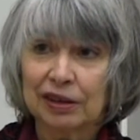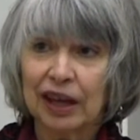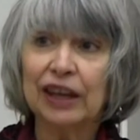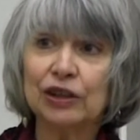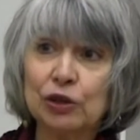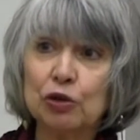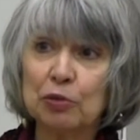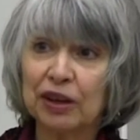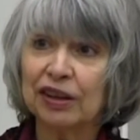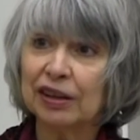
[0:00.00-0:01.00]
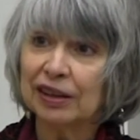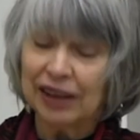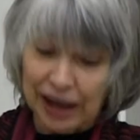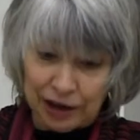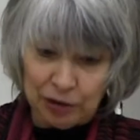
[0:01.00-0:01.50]
and human
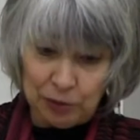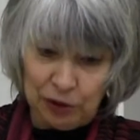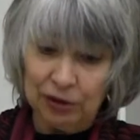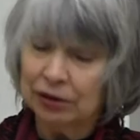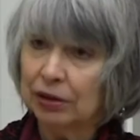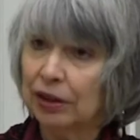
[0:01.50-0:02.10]
animal